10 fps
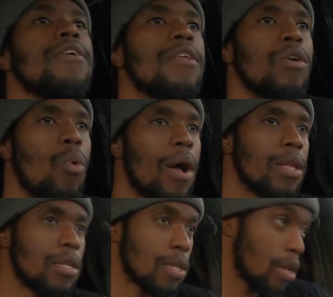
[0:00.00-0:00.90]
You know, while
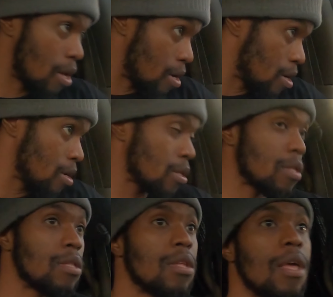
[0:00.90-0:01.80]
you're still on earth,
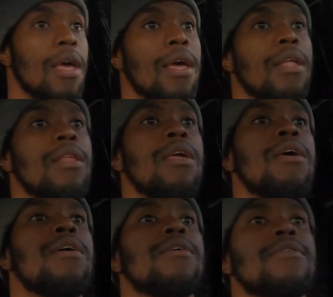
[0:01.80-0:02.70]
and
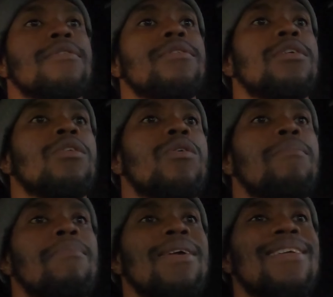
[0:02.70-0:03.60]
yeah, you know,
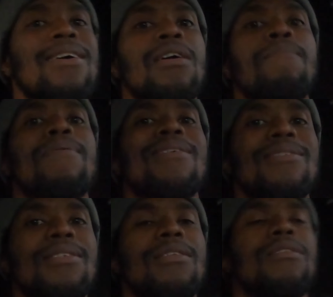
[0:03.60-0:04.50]
and being a good
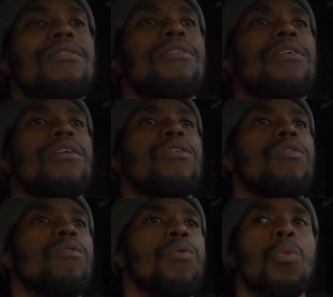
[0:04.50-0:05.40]
person, you
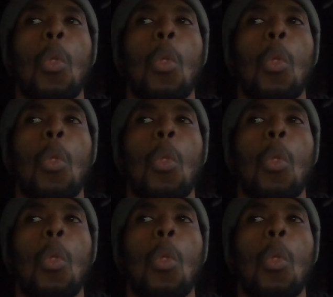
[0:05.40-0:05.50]
know,